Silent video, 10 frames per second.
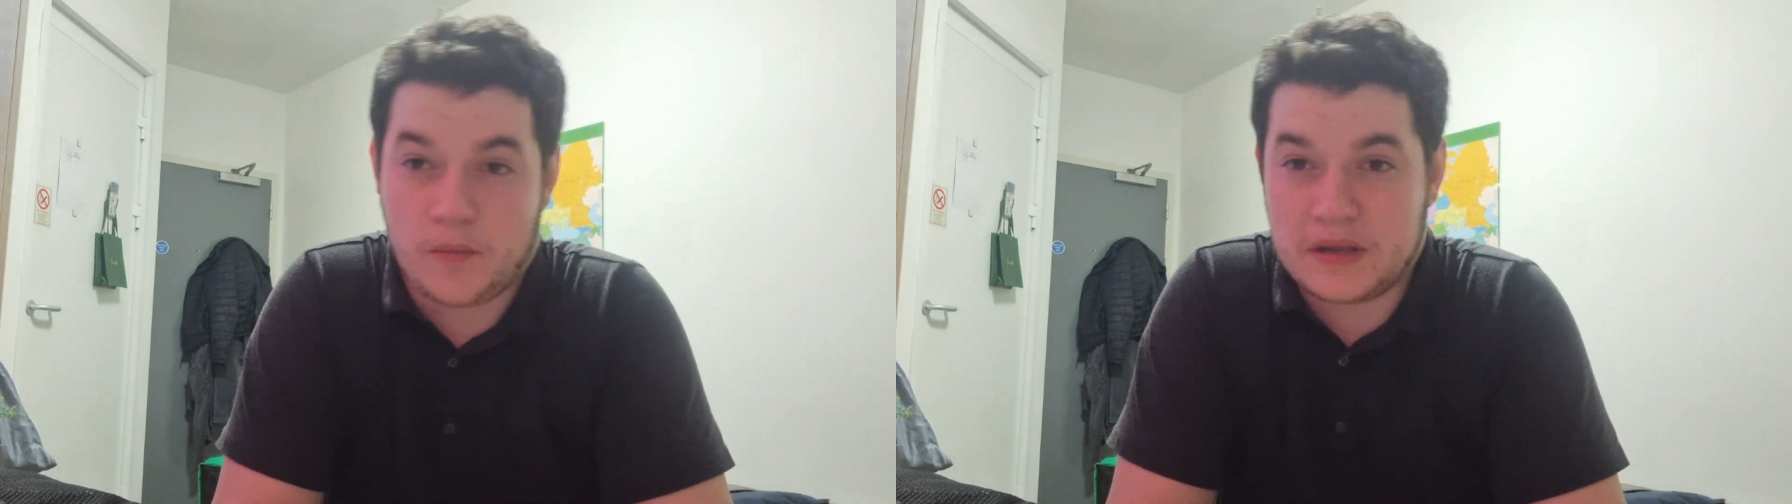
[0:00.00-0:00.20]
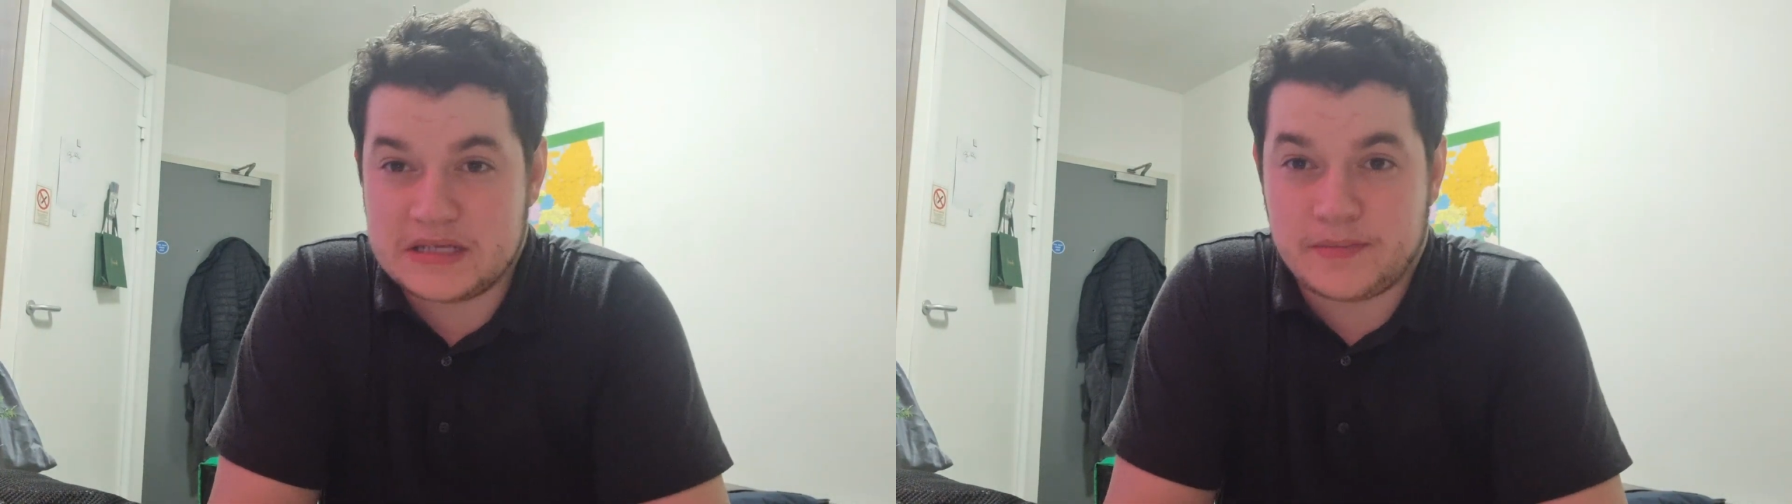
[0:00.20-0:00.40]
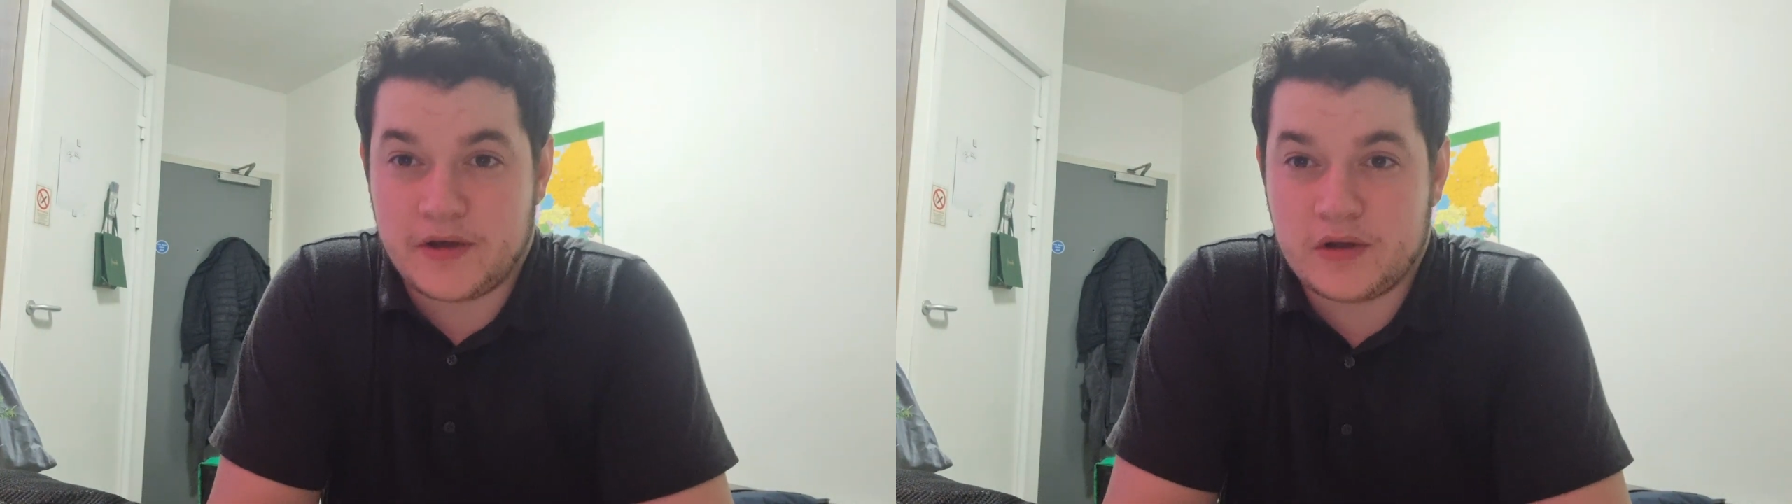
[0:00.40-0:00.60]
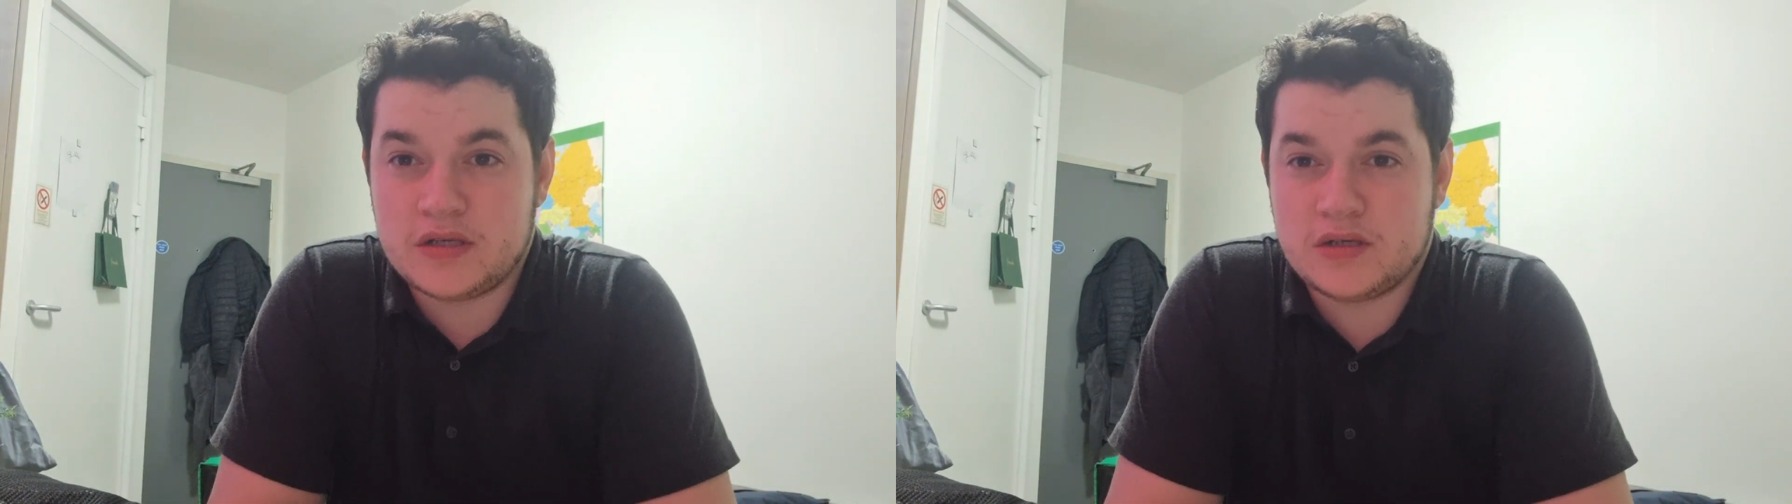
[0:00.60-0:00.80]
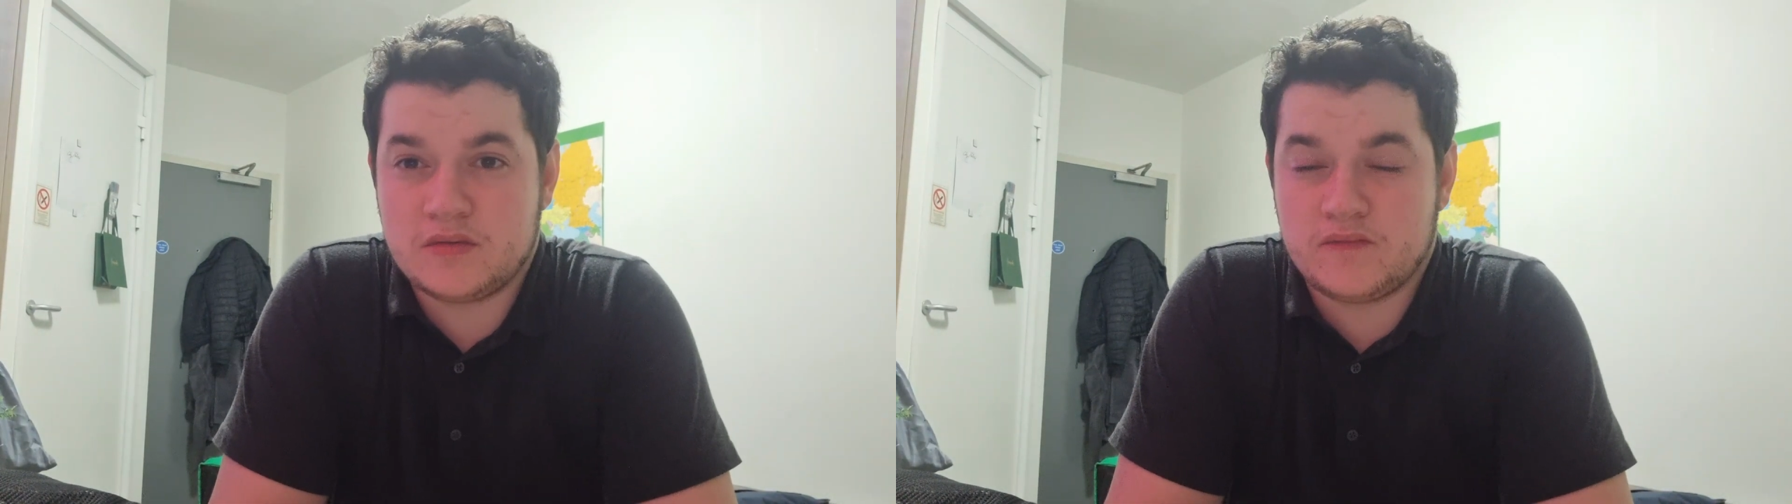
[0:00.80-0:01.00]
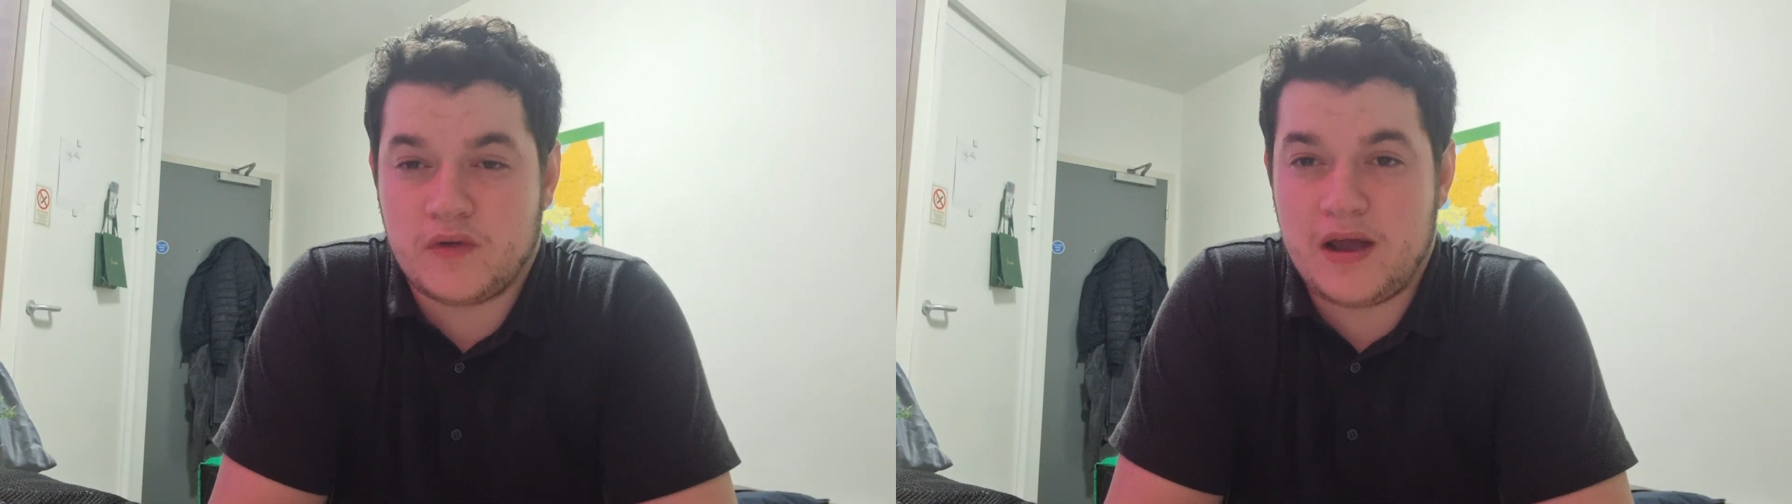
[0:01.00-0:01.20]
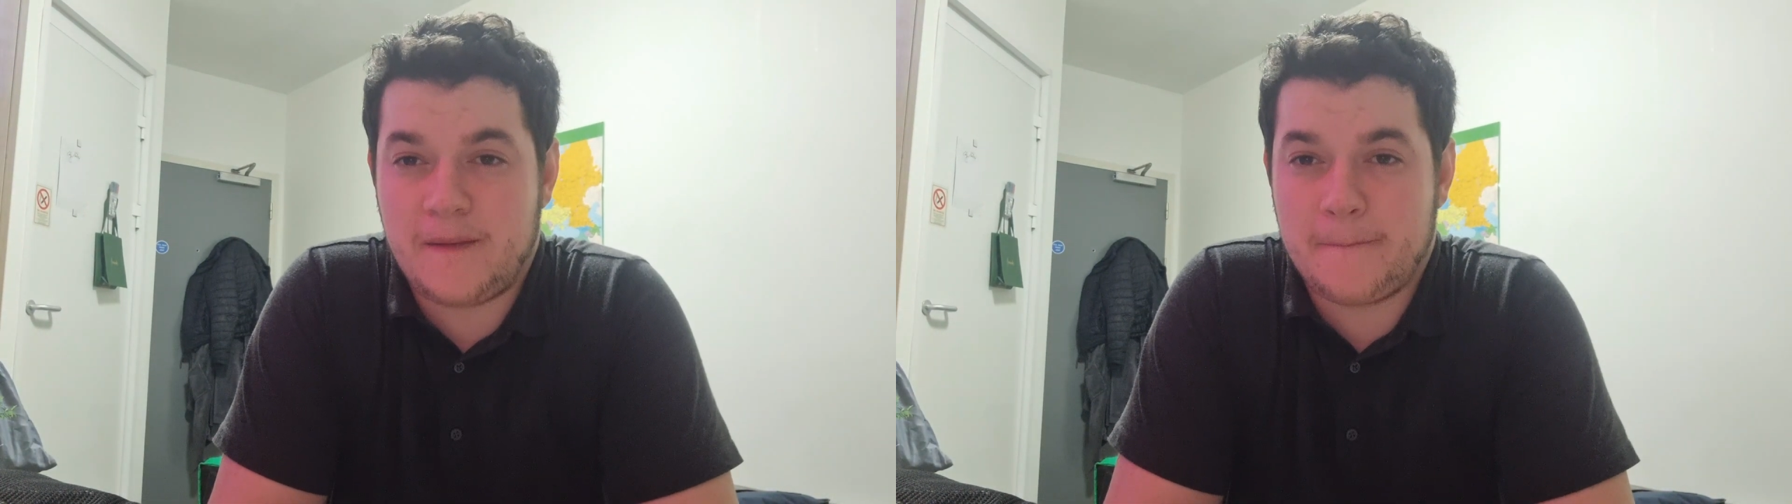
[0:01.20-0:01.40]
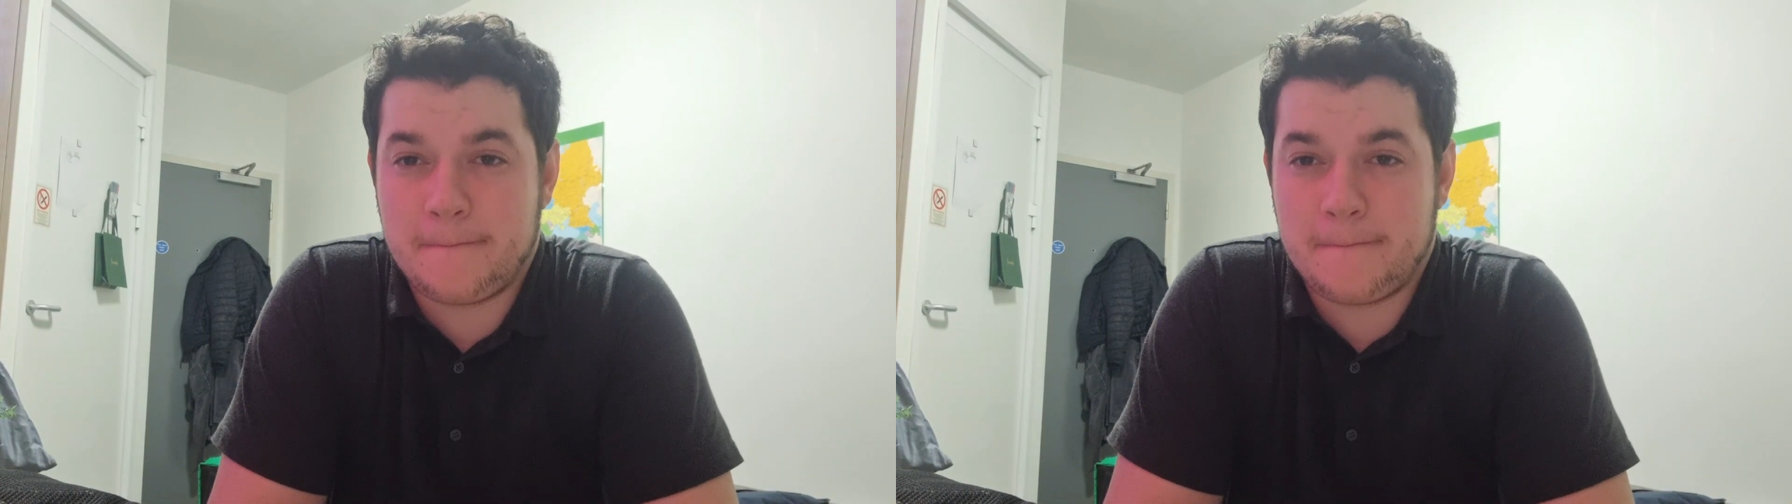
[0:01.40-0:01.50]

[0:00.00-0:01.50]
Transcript: are busy periods, right?